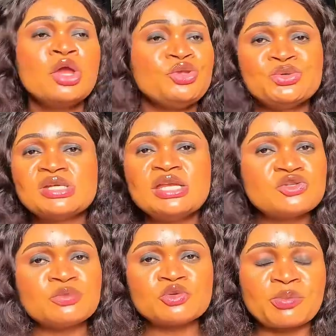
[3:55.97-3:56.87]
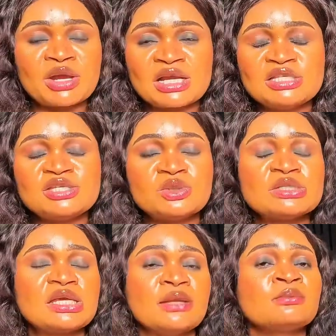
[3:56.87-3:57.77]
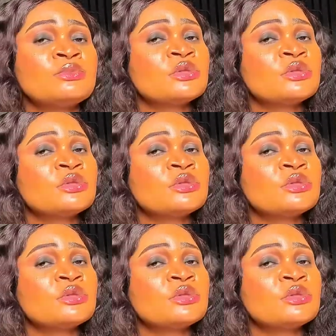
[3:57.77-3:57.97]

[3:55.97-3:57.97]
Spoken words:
Use any soap to pre-cleanse your skin